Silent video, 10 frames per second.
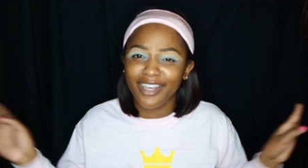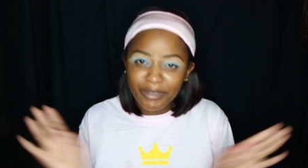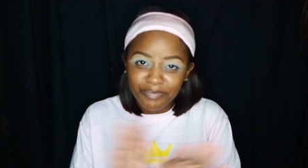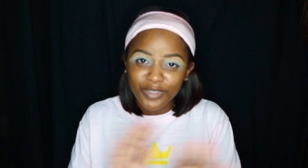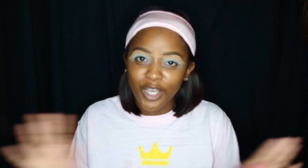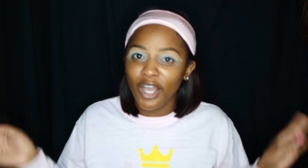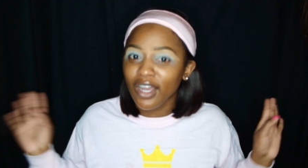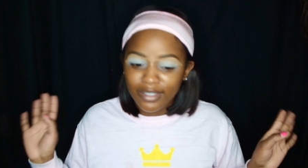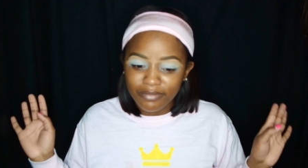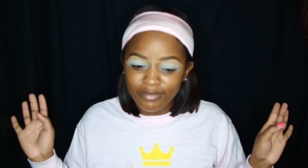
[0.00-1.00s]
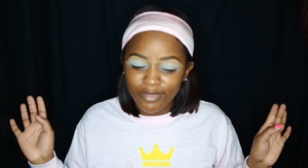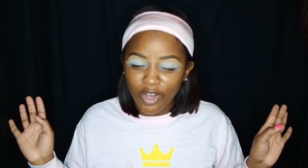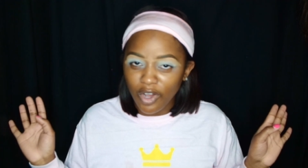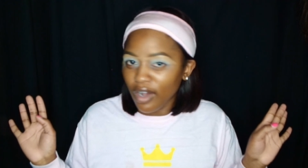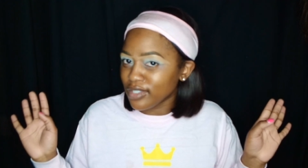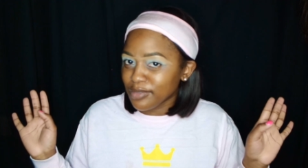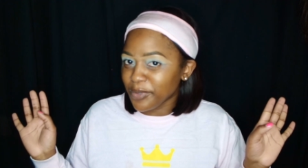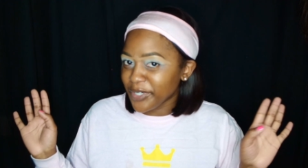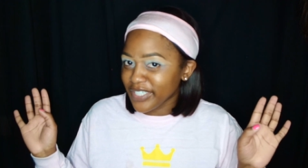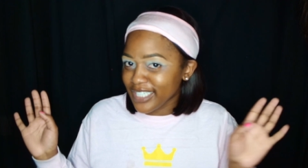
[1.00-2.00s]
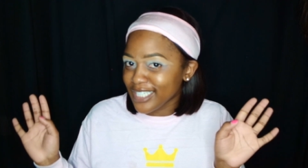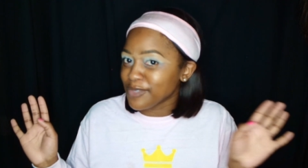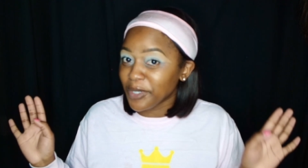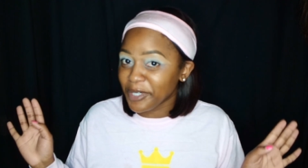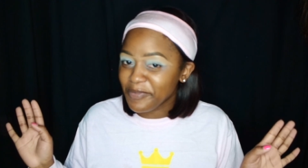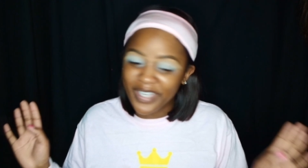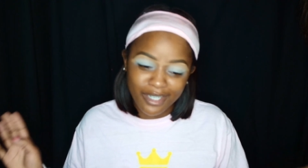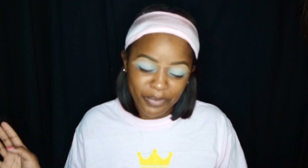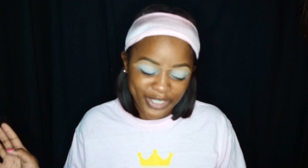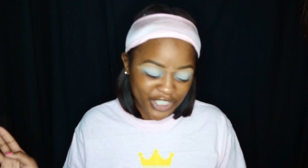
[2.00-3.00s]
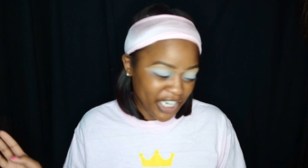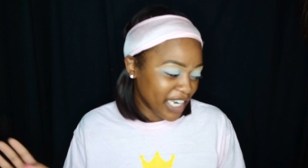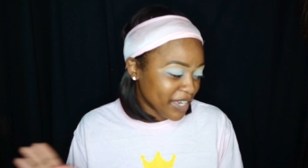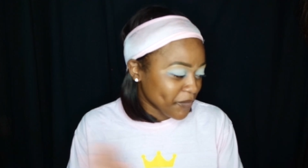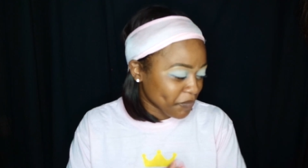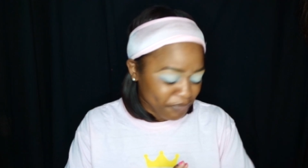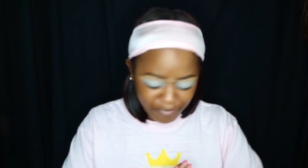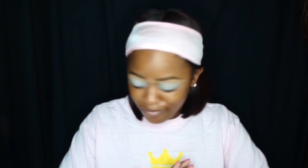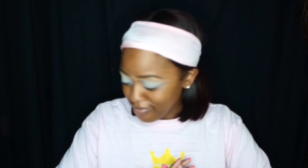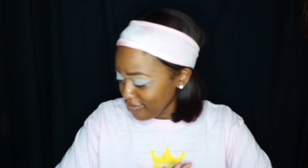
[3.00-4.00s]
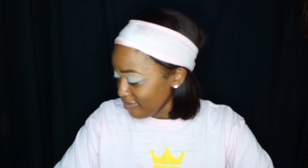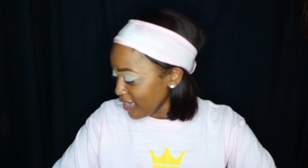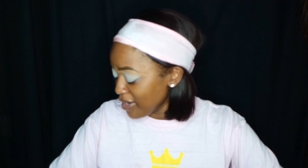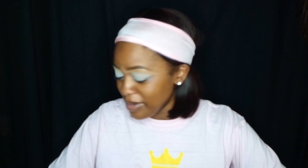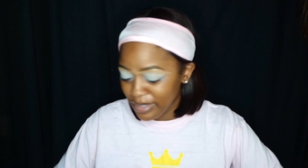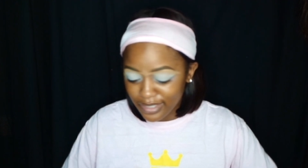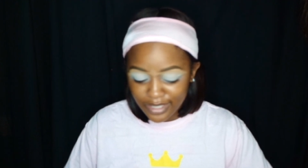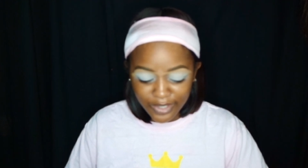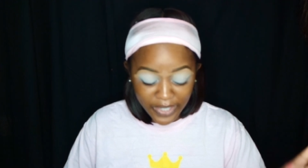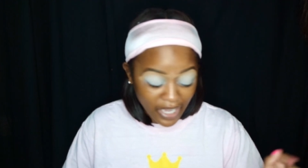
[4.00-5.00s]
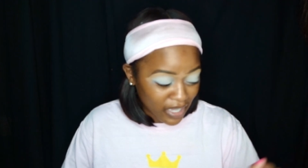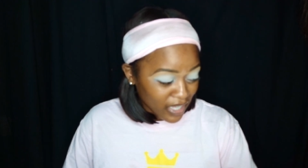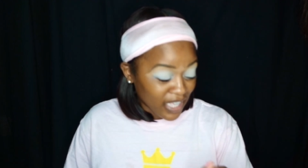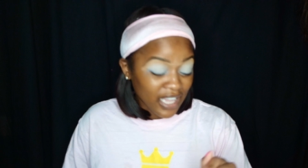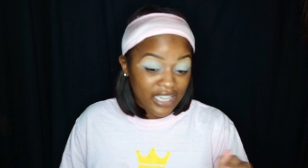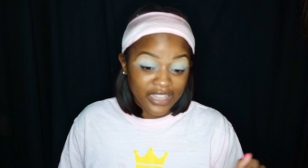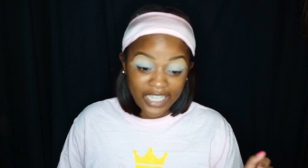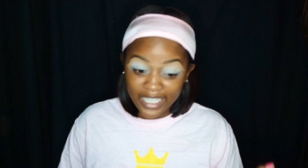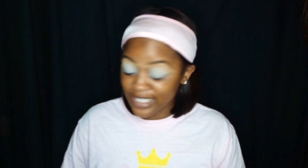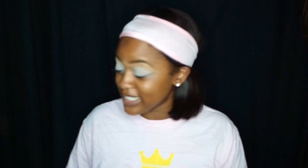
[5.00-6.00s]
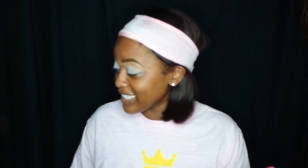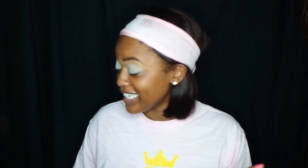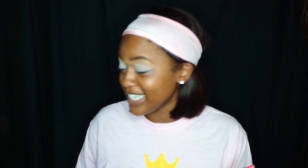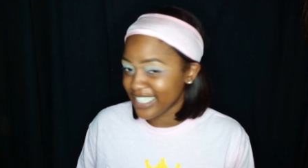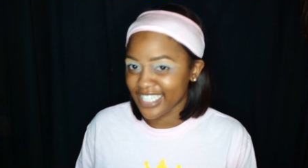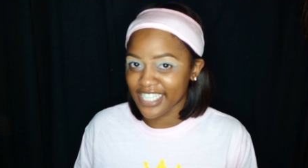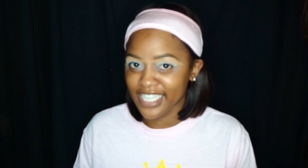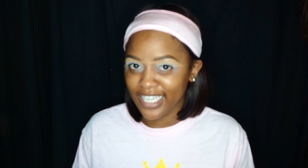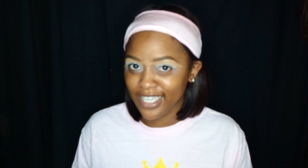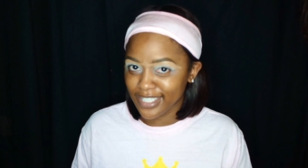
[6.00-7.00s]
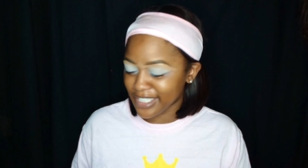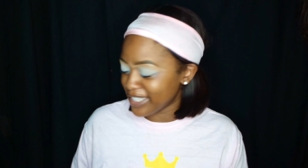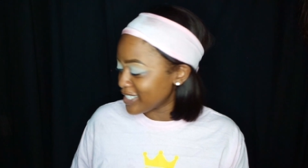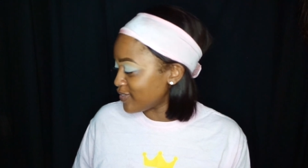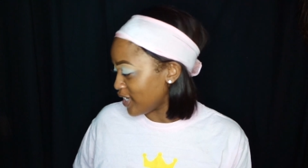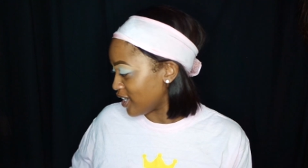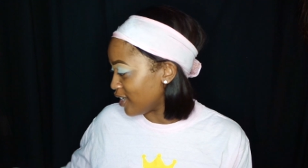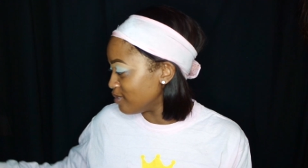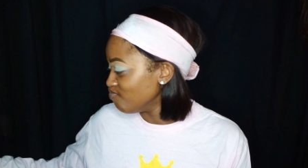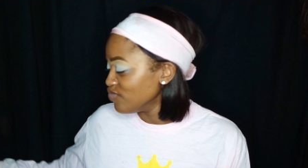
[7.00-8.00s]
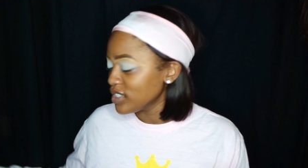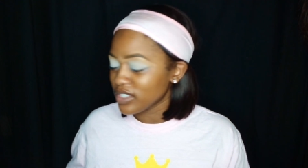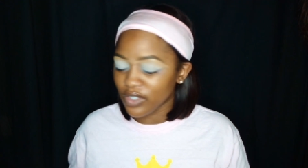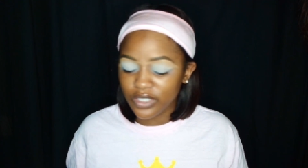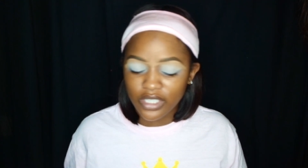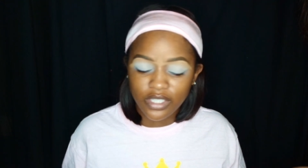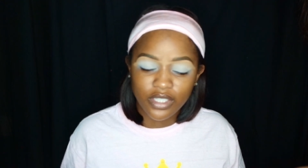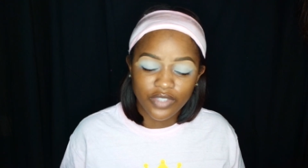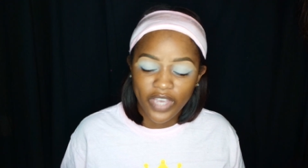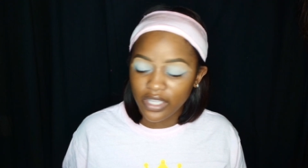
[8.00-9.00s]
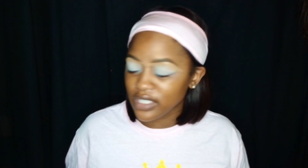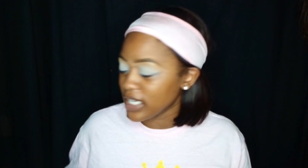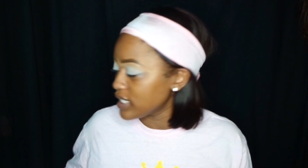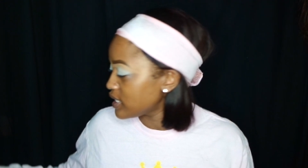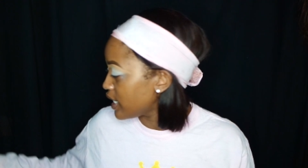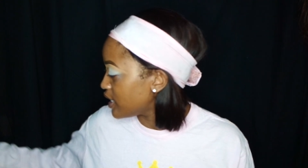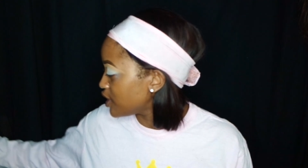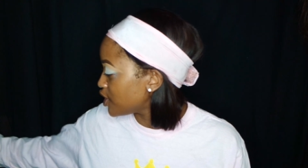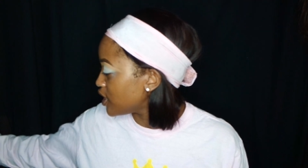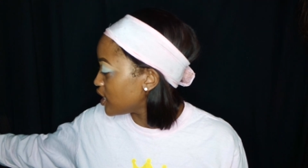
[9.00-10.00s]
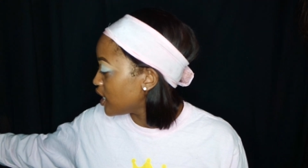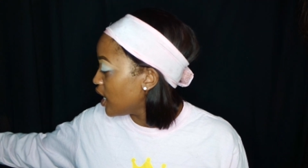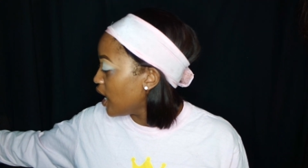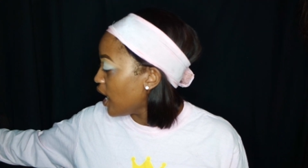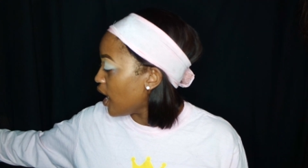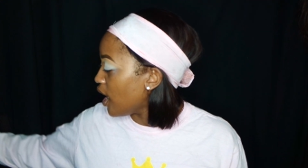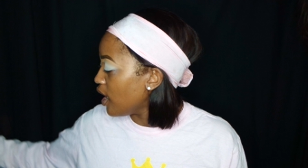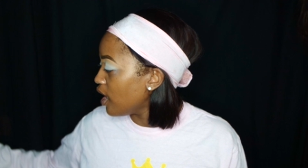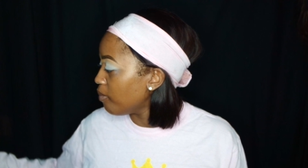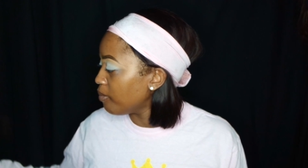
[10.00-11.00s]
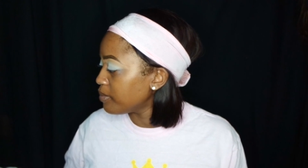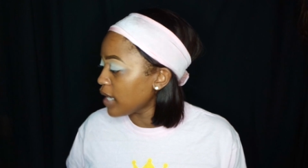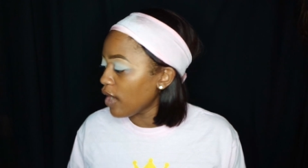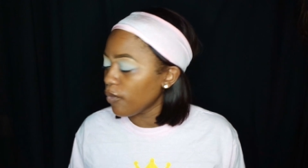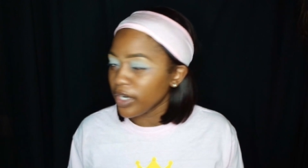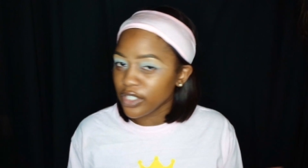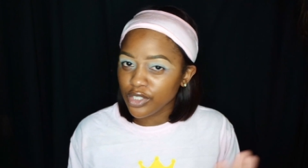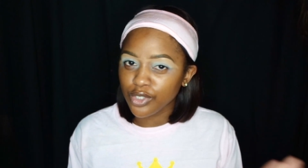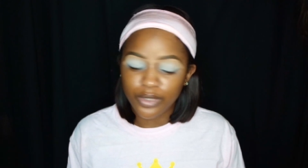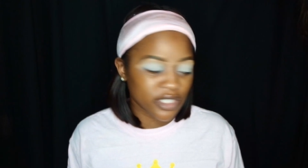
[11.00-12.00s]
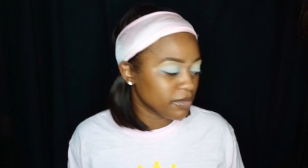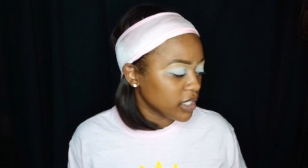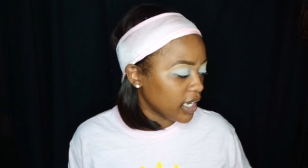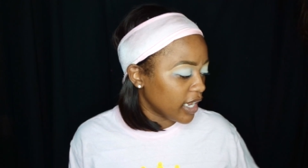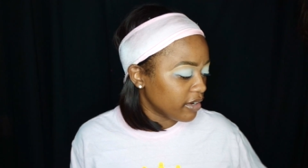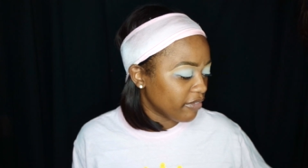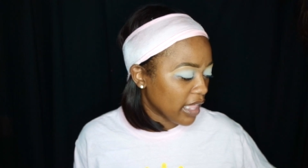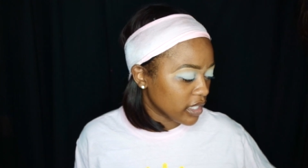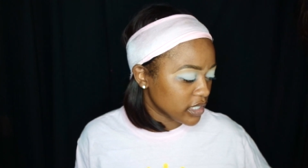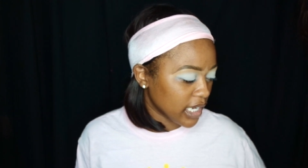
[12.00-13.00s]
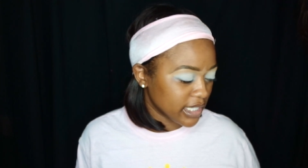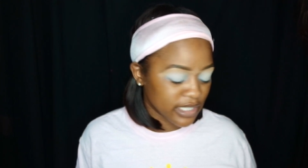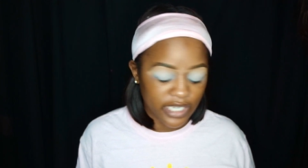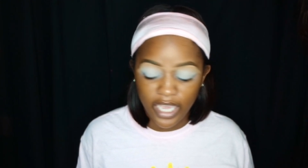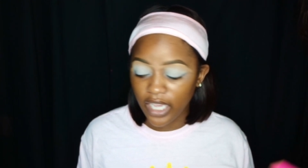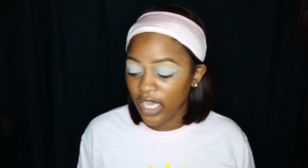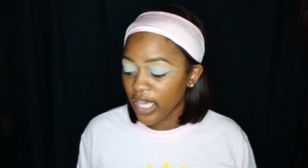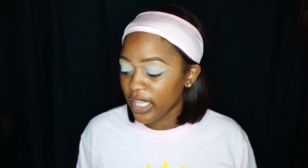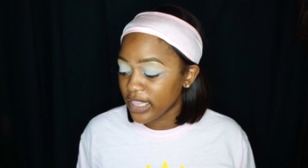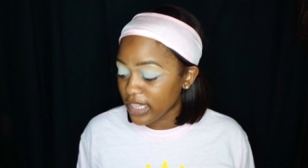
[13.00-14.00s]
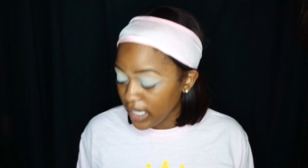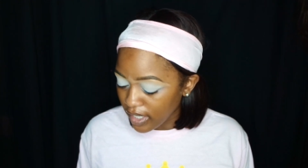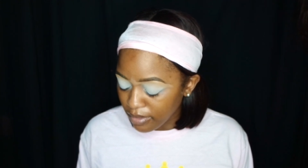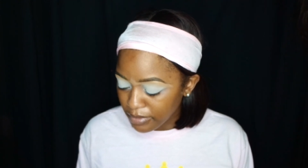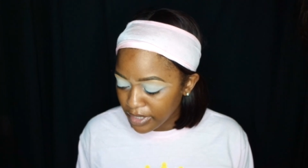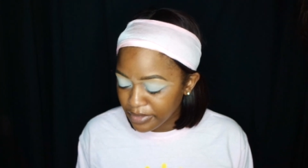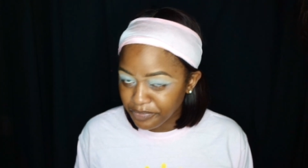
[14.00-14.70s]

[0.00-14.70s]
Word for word: yeah, all support is welcome and appreciated. So yeah, let's get into this video. So since this is Valentine's Day edition, I wanted to do something kind of Valentine's Day themed,